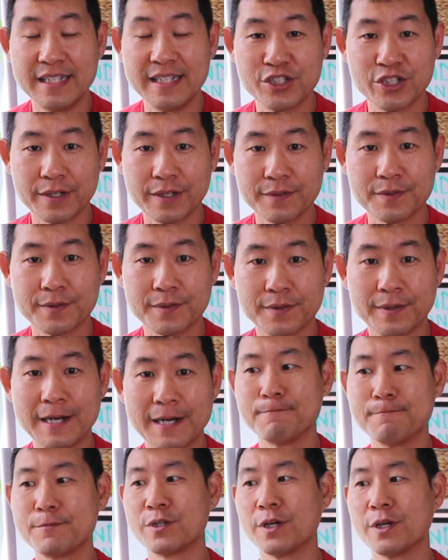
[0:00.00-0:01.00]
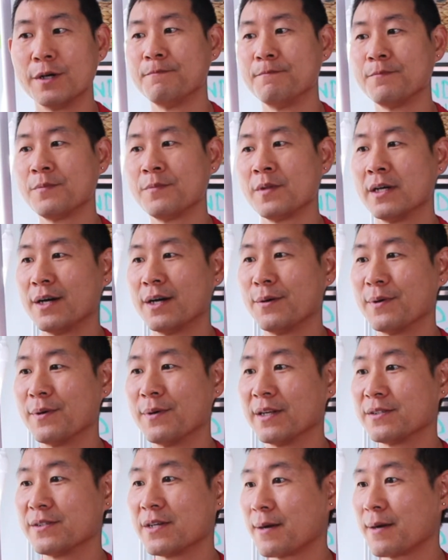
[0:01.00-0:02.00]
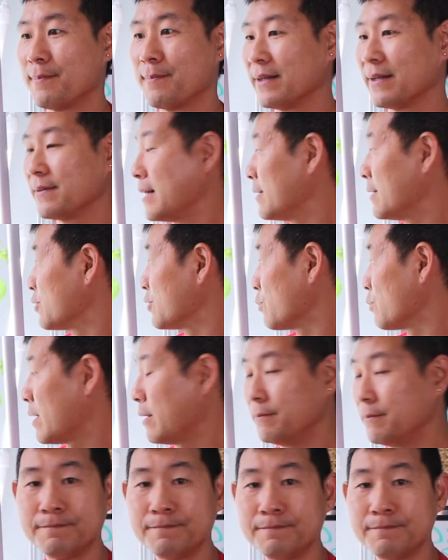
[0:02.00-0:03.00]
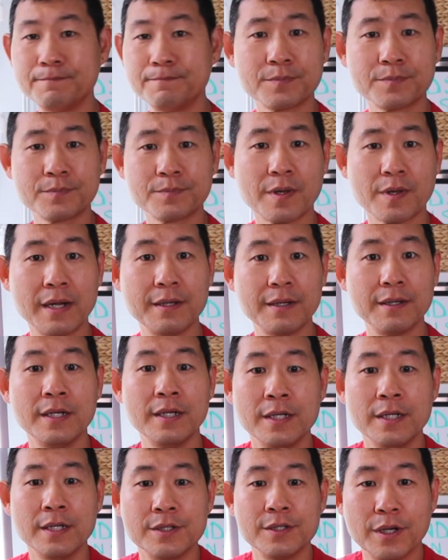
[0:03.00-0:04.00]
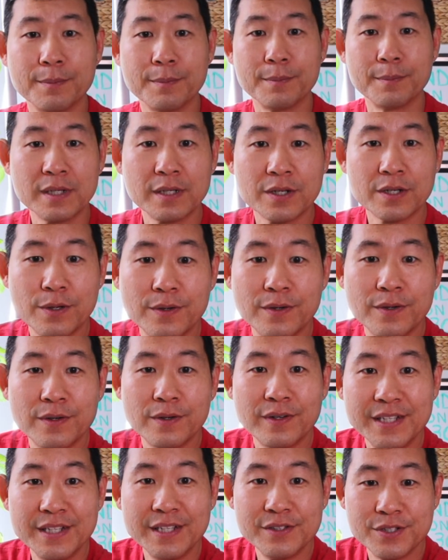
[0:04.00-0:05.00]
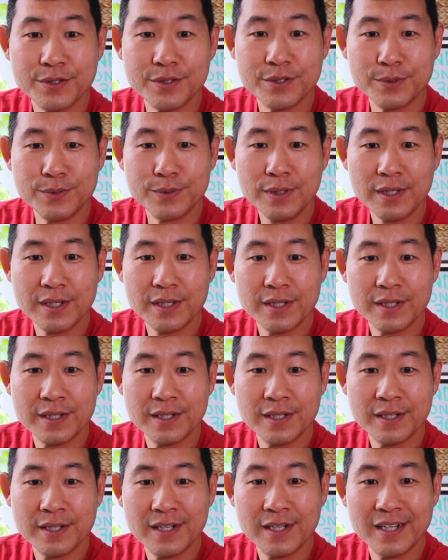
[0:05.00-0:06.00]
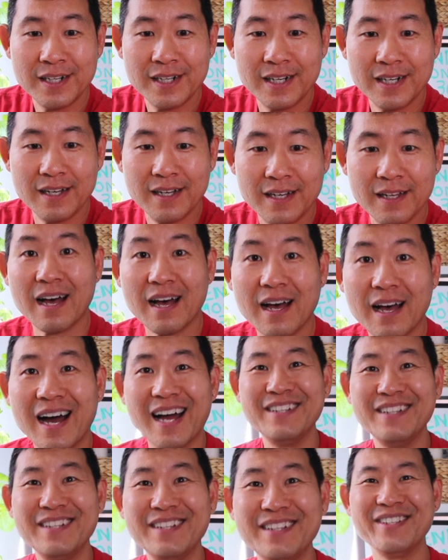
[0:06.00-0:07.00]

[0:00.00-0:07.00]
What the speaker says: So I want to talk about that as well. Okay, so I'm going to go into live. Okay.